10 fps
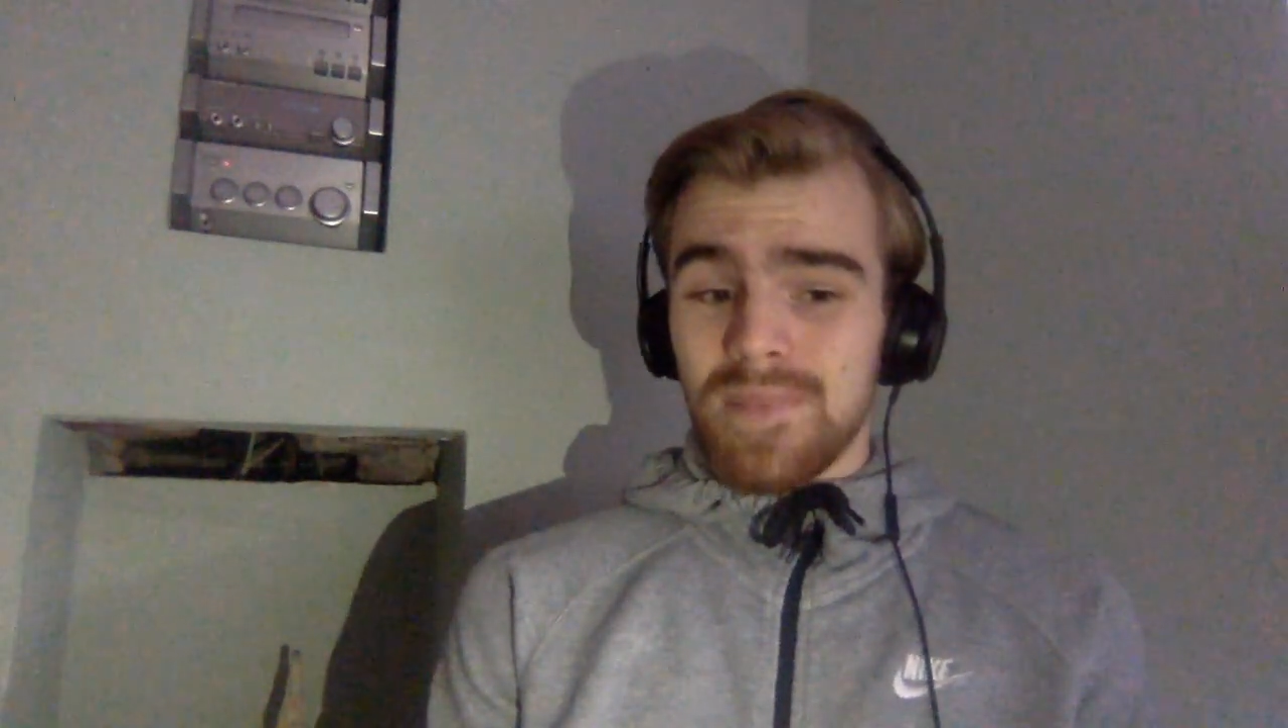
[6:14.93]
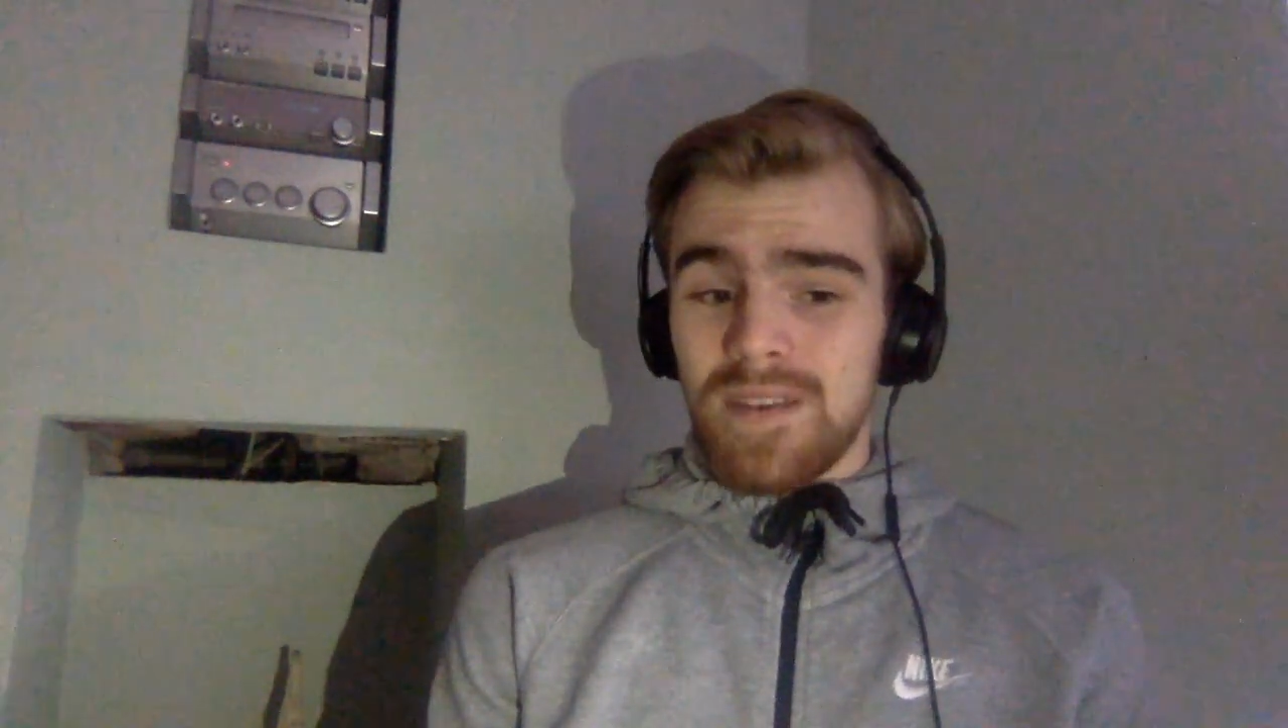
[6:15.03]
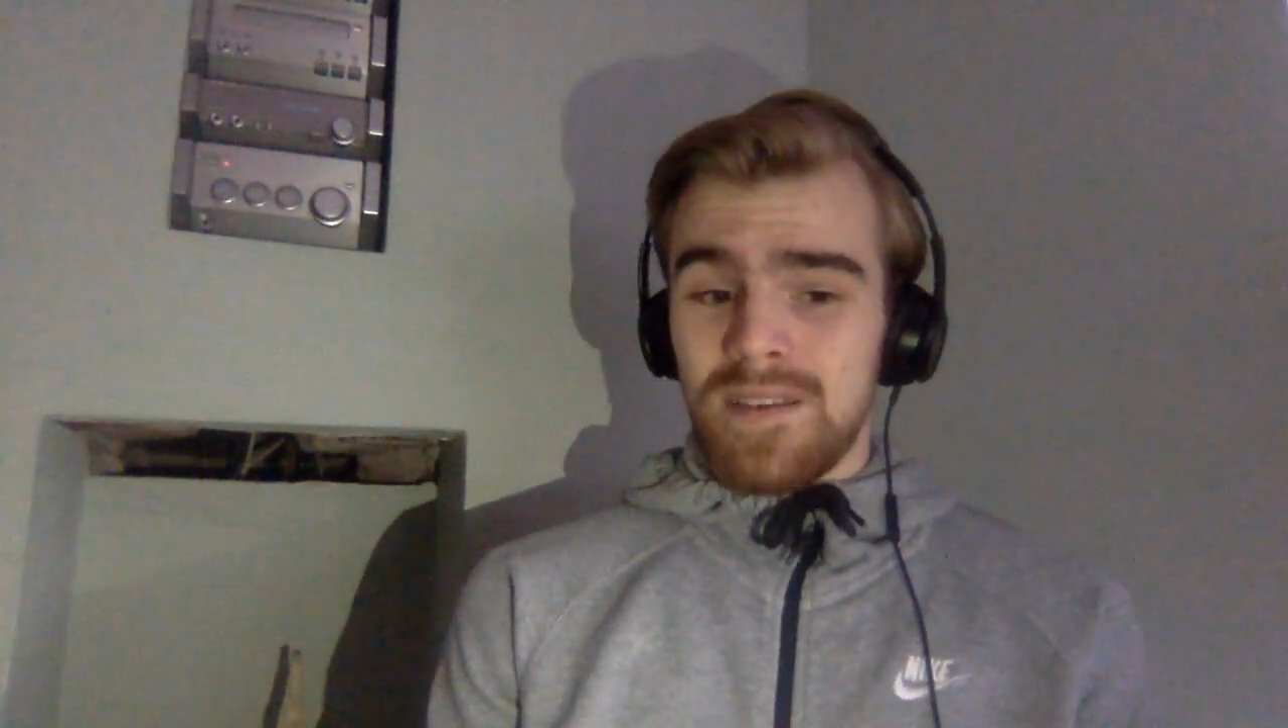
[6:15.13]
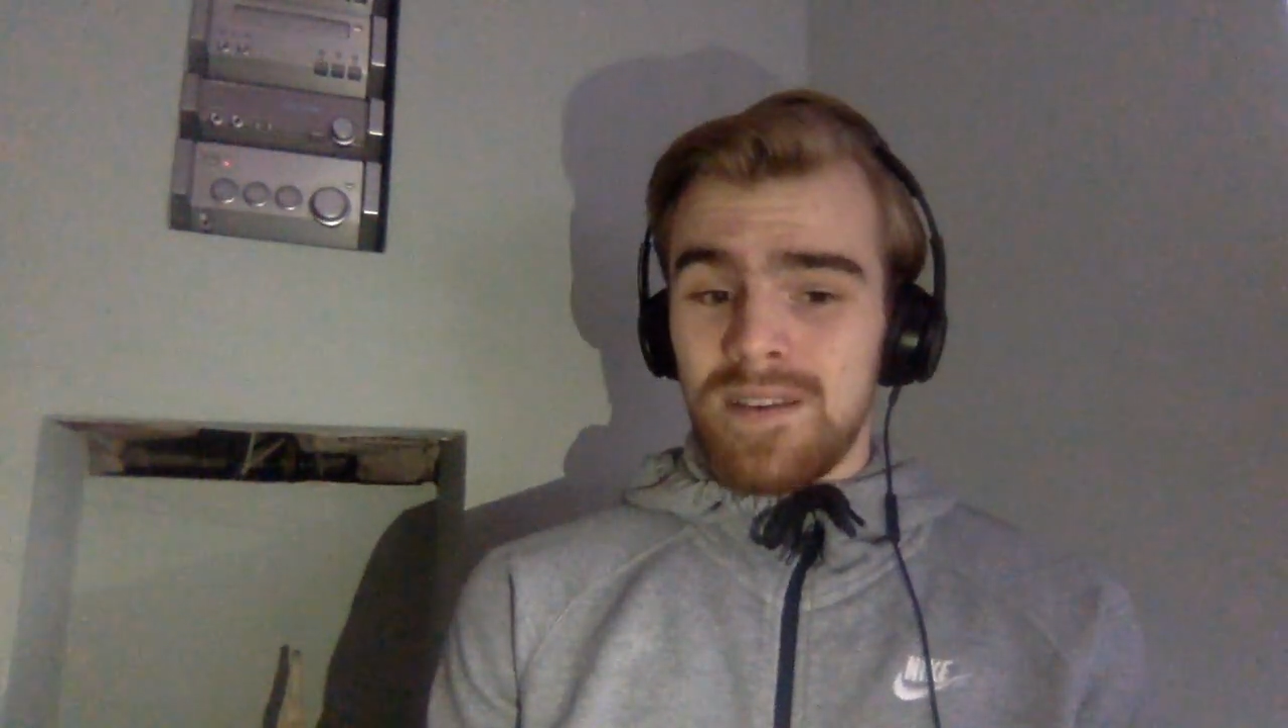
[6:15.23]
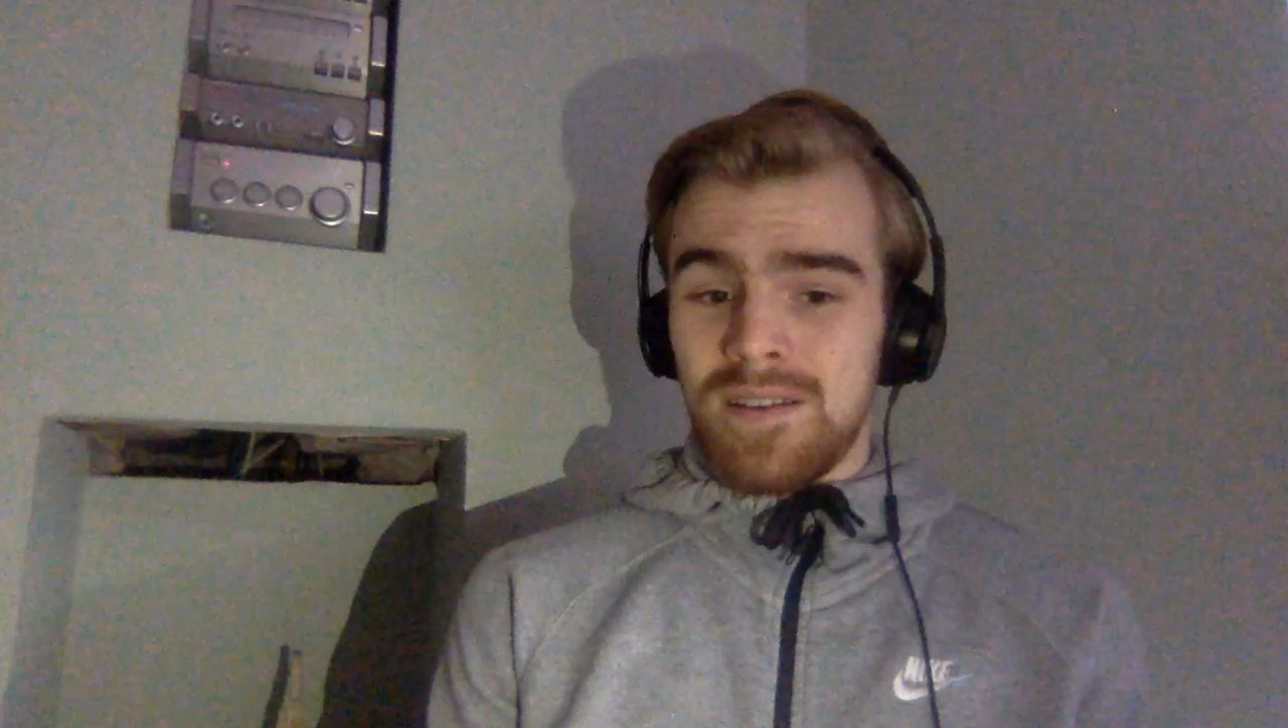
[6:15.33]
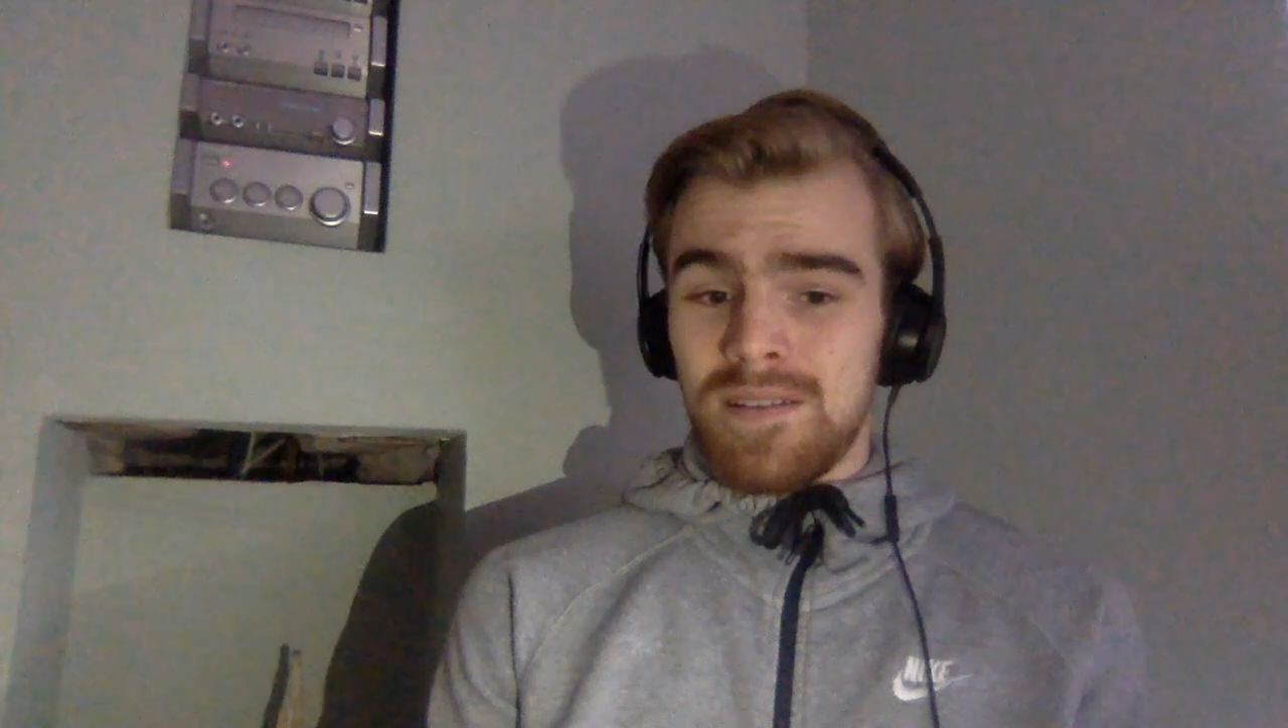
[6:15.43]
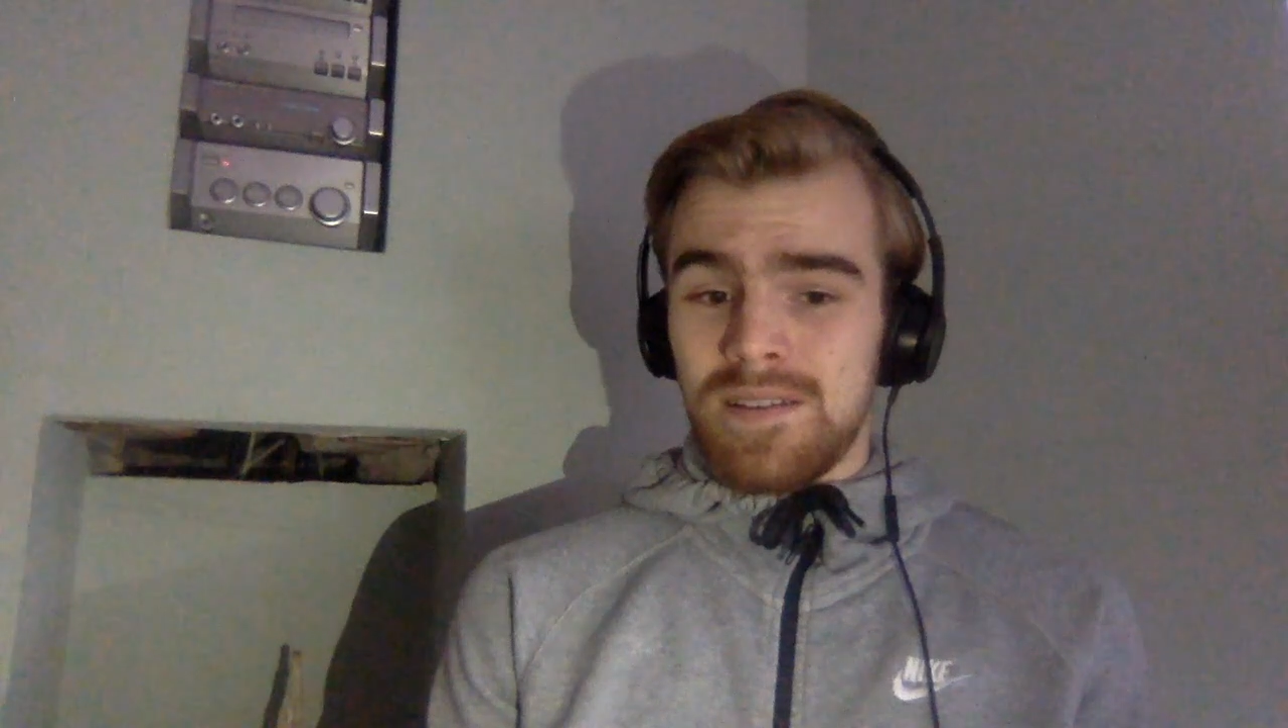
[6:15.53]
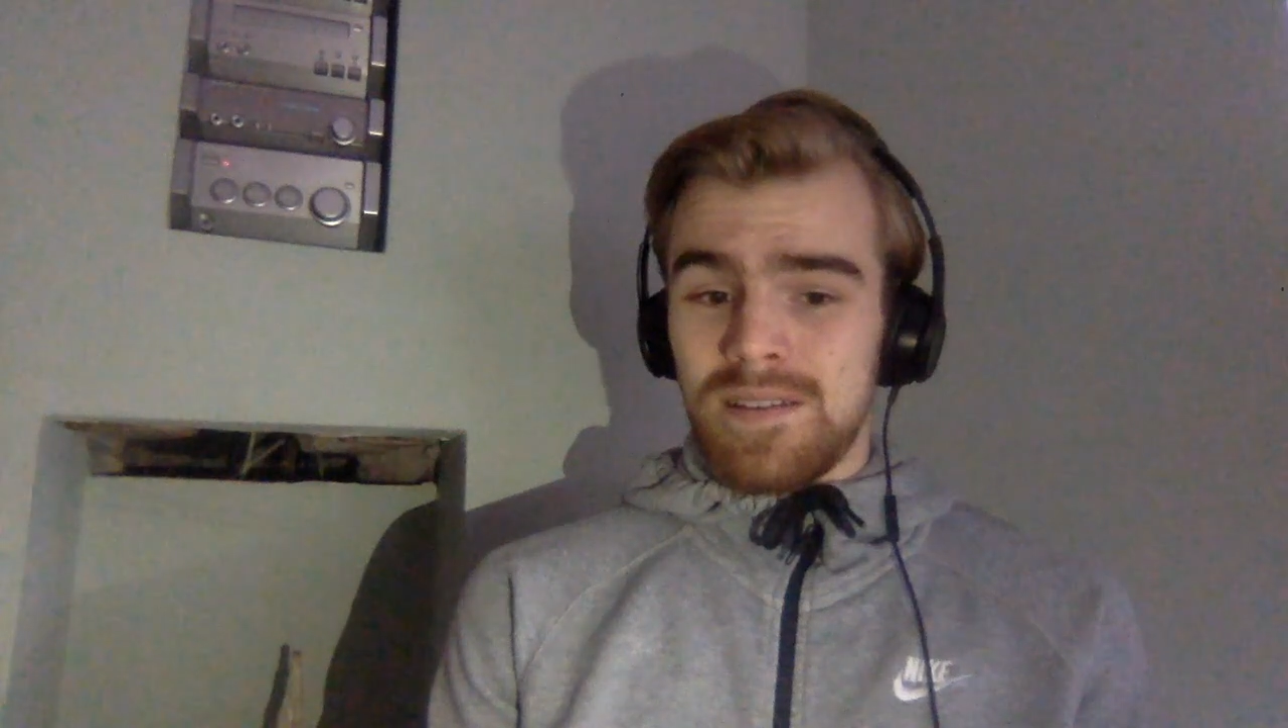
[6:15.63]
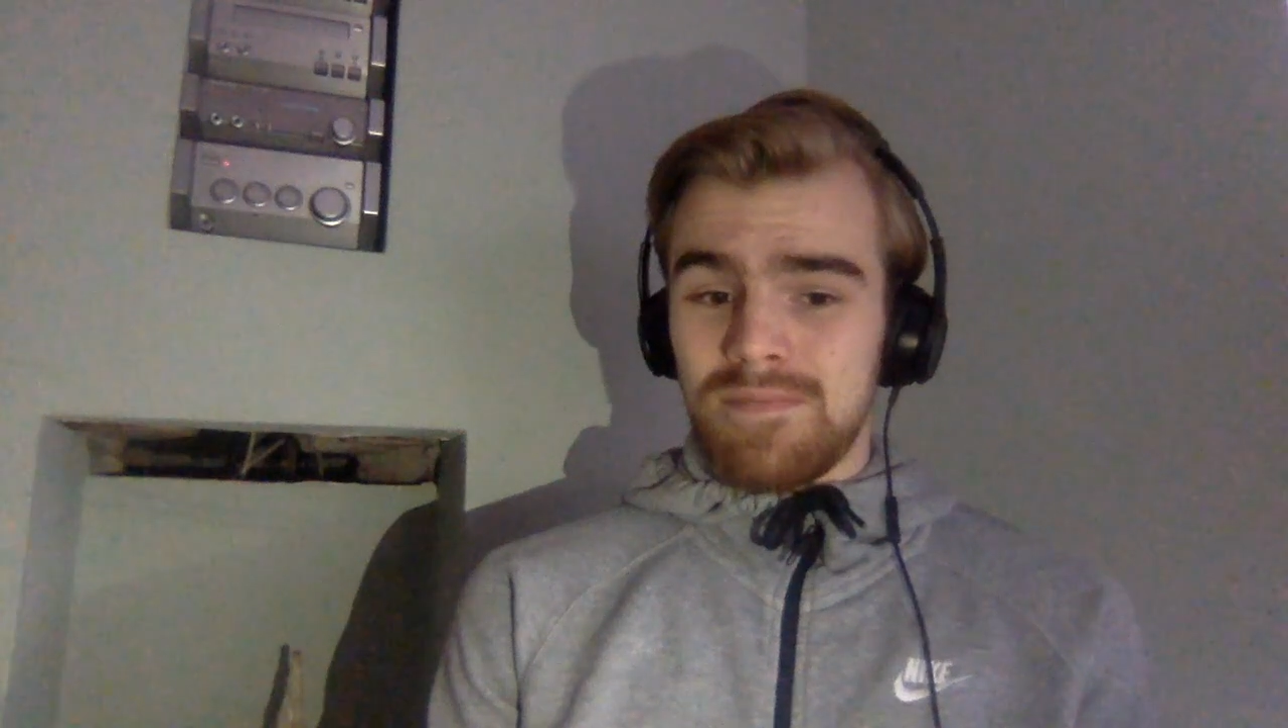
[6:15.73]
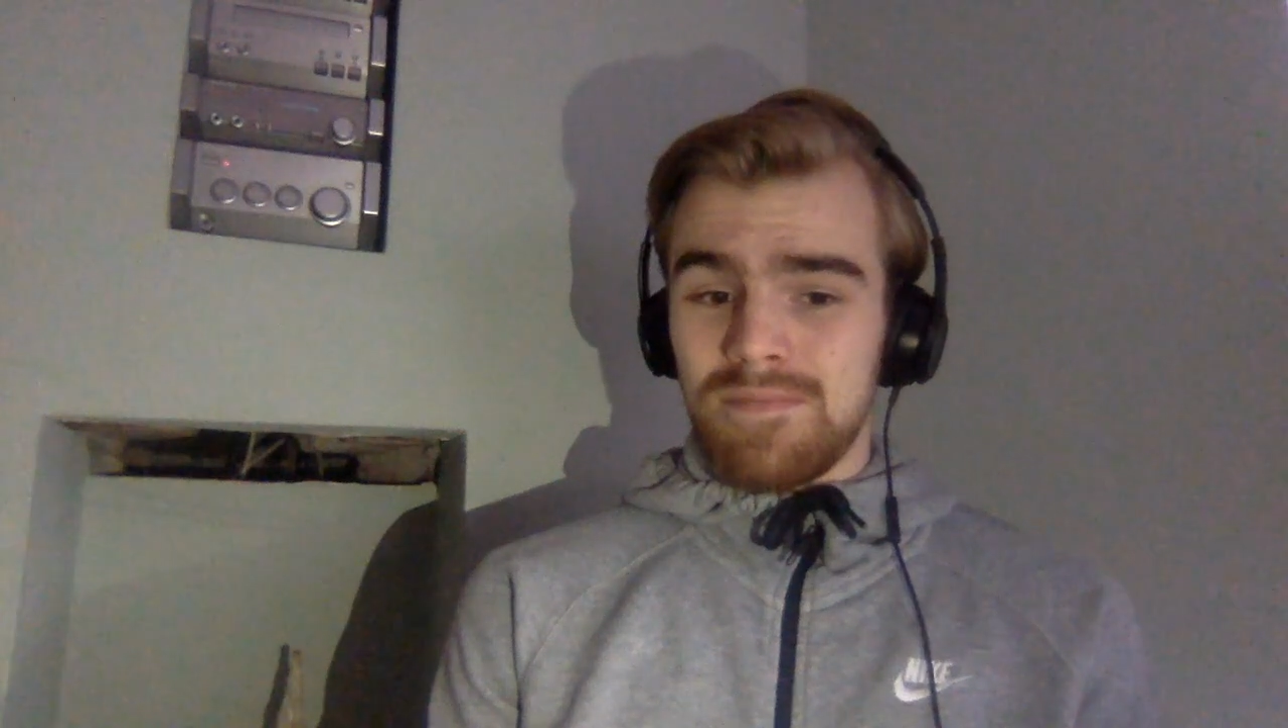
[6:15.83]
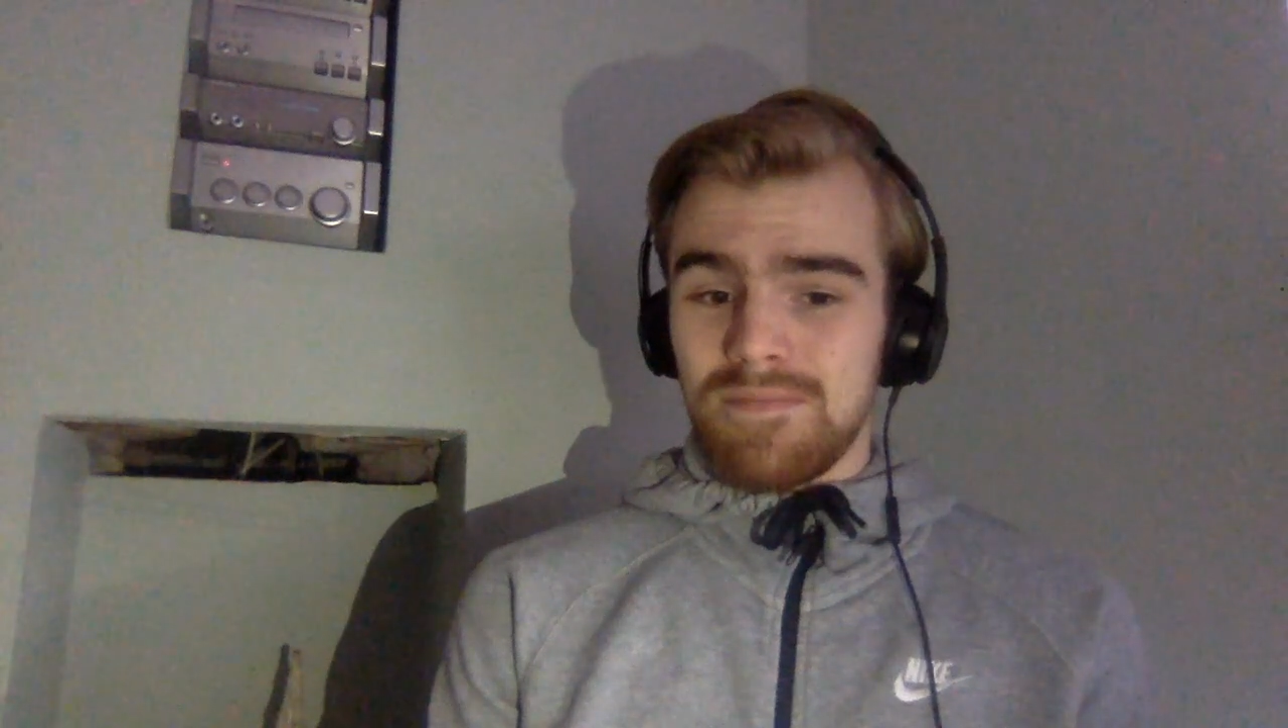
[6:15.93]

And